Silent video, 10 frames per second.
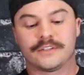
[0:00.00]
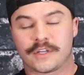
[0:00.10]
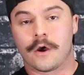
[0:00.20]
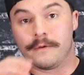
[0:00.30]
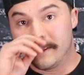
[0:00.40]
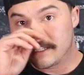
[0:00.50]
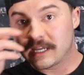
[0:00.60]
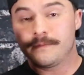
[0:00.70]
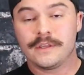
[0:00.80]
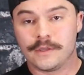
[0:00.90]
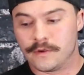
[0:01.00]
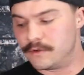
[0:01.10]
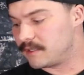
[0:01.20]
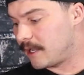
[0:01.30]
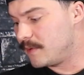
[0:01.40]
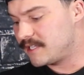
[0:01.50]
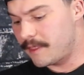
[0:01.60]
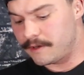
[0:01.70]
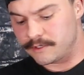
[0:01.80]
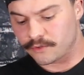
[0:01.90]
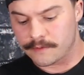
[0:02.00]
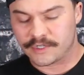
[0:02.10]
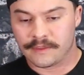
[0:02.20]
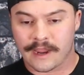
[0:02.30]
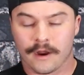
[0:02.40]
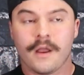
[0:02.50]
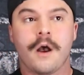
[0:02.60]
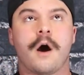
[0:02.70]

So this can be used, like we said in the description there,